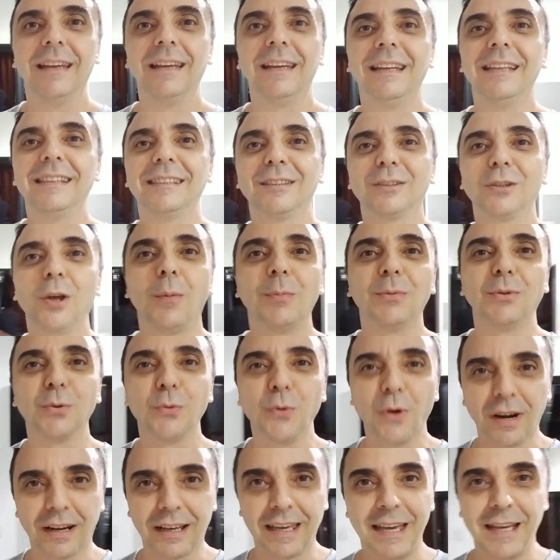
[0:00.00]
It stopped
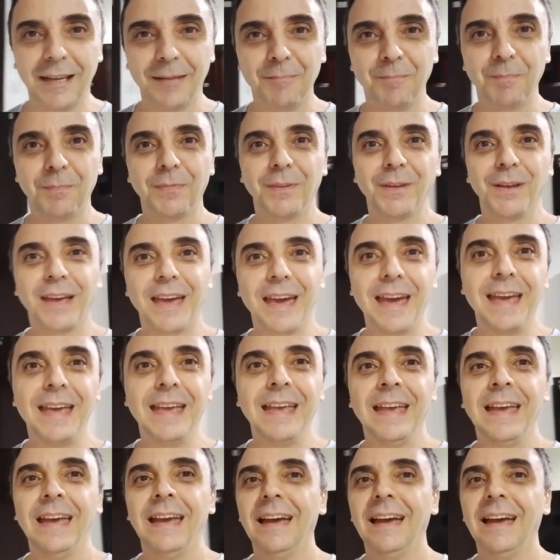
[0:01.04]
working. Okay?